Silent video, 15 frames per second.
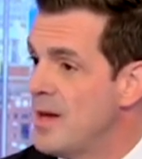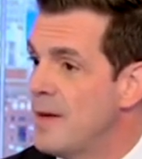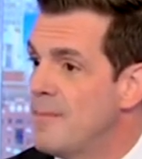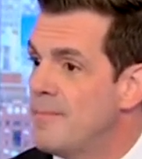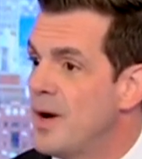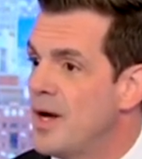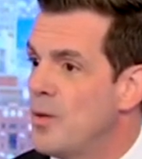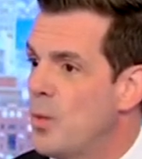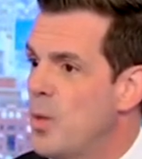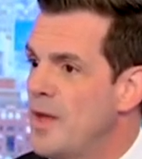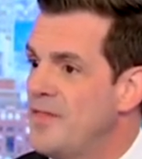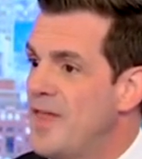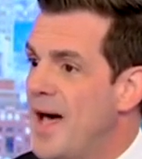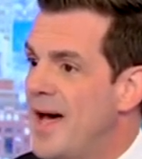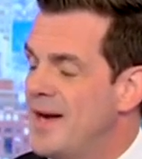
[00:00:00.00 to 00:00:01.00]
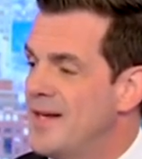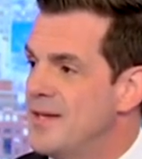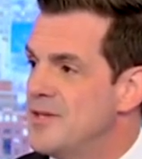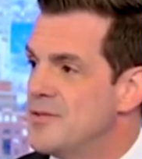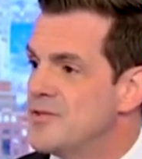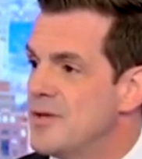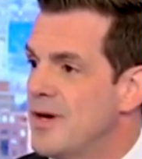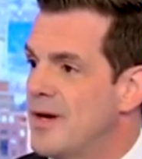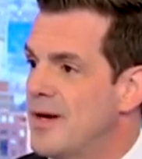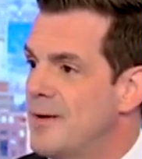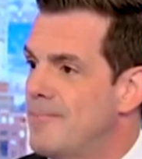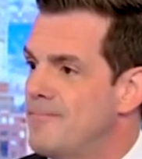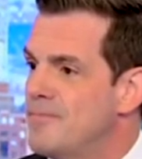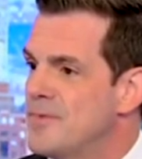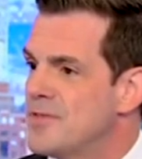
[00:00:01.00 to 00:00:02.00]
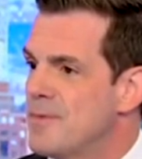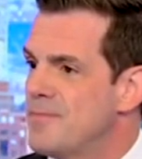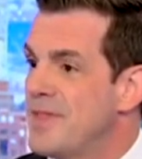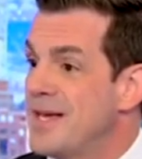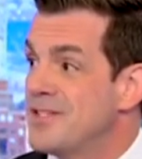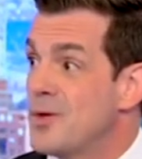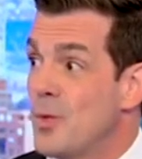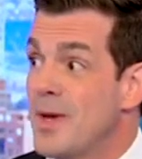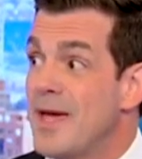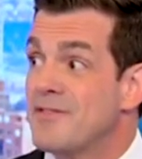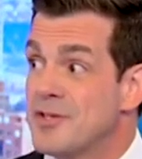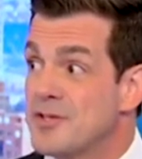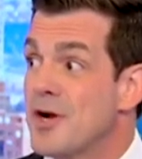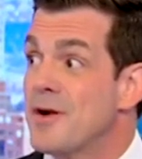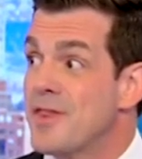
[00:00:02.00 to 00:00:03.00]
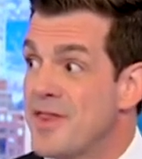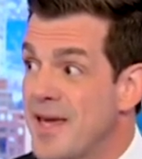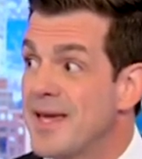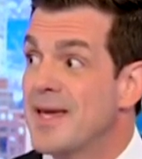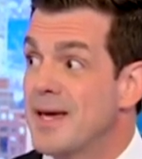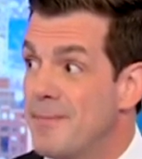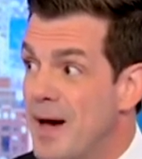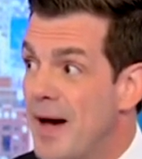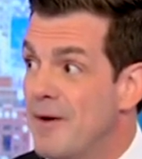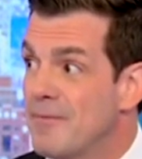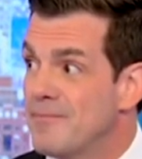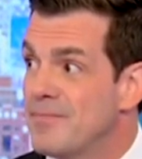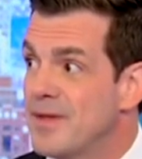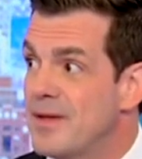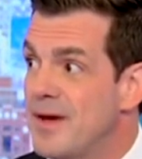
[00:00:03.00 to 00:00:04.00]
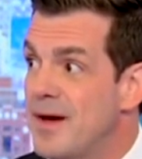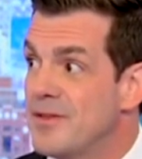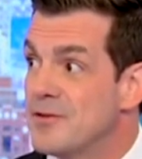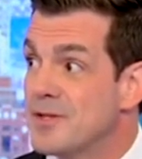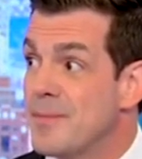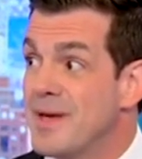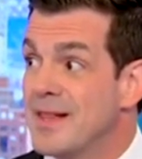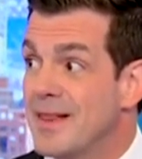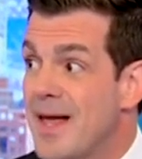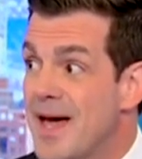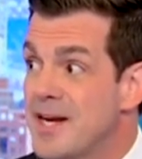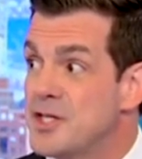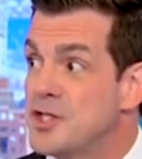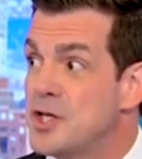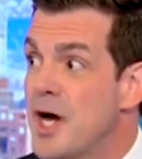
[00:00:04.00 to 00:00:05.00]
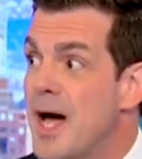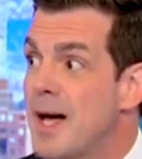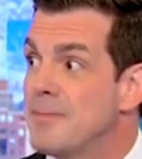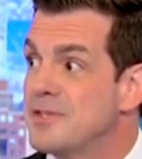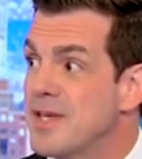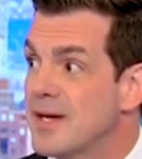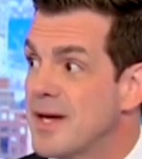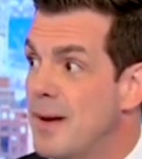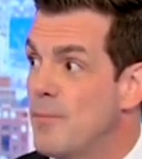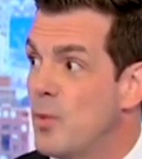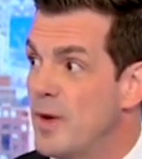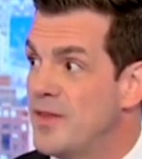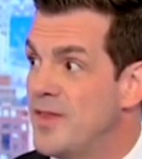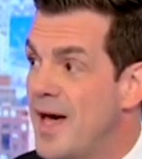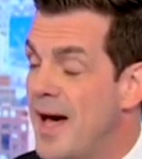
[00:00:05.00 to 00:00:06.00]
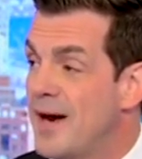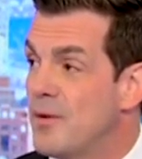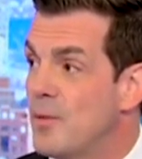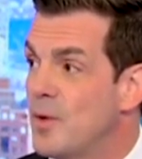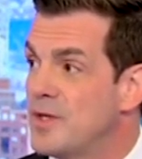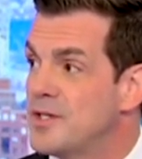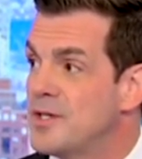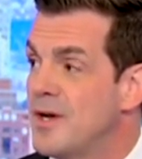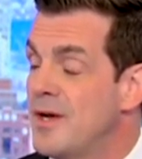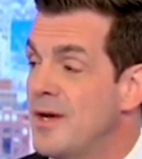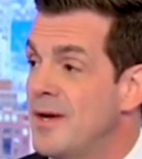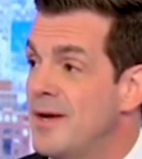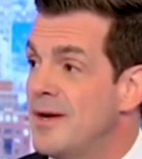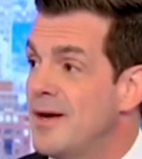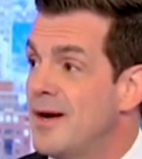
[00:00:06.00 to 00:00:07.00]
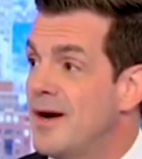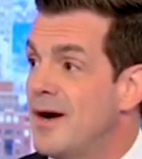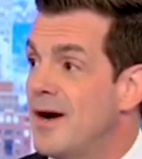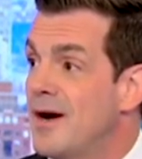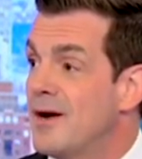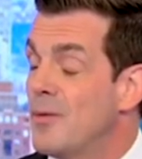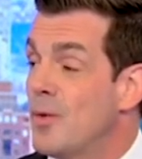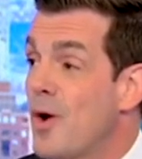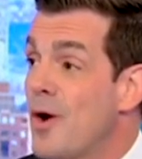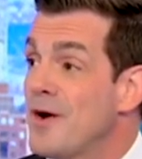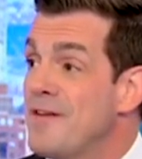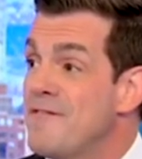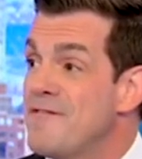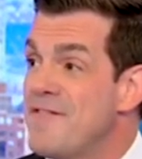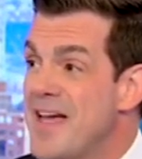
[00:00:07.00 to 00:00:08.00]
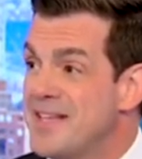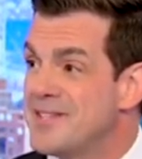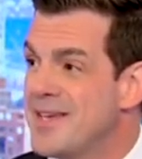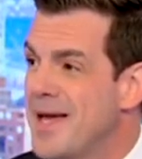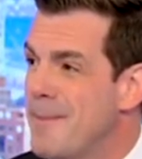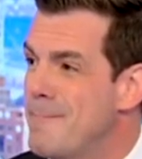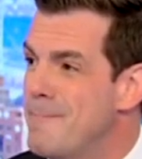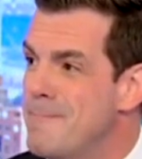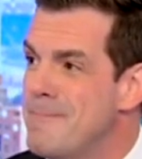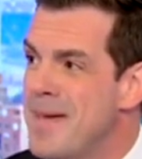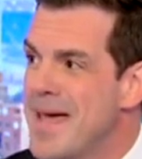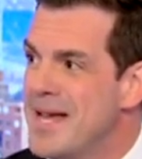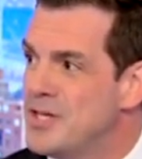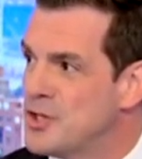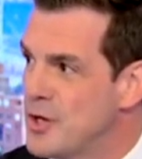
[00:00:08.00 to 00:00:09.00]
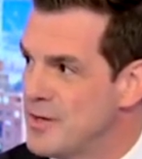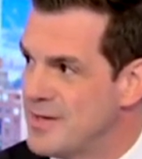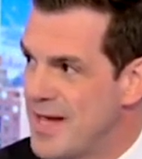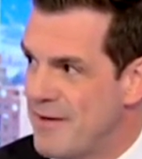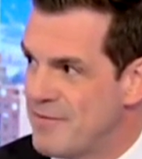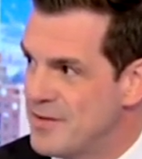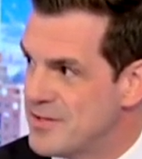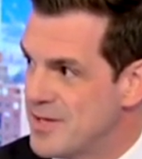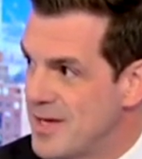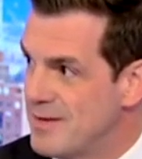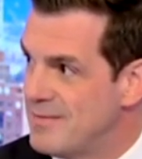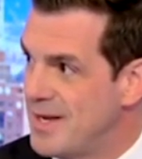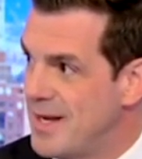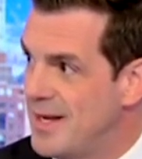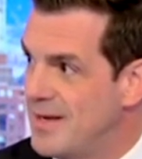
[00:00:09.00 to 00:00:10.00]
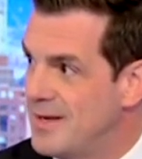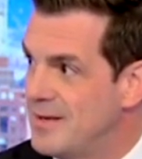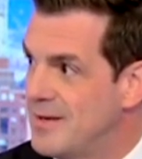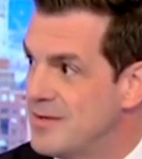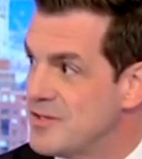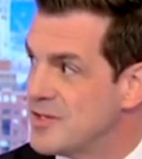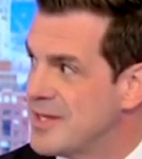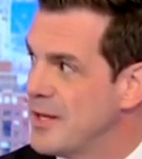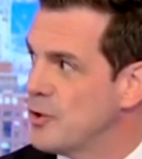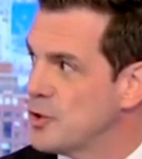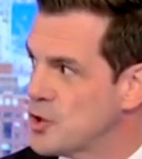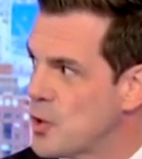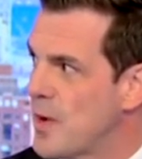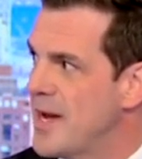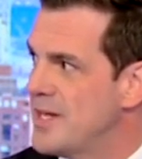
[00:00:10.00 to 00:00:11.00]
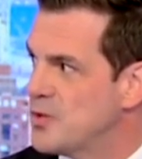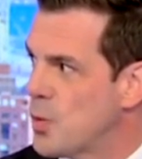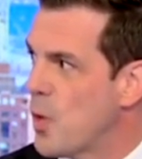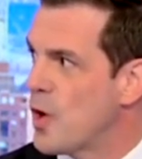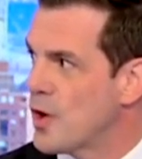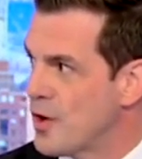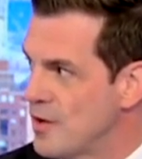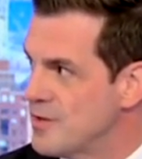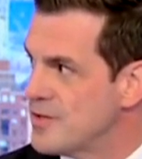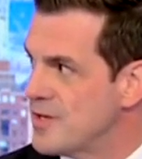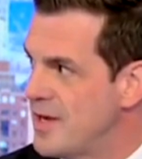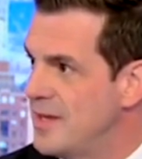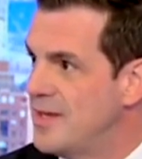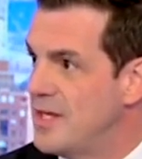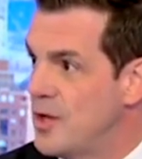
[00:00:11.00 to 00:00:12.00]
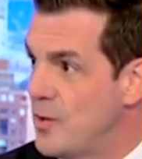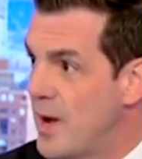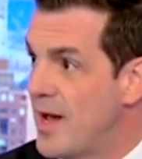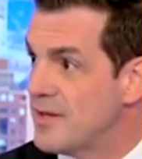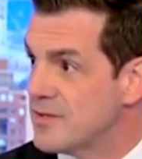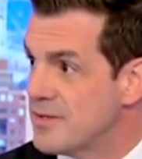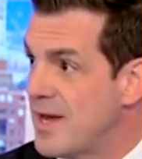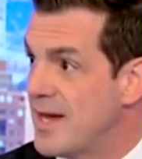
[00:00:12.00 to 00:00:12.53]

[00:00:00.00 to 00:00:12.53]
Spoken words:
But with that is some things that we have to start thinking about. There's going to be a lot of jobs that come with that, which we're already facing a major deficit in skilled trades workers in the U.S.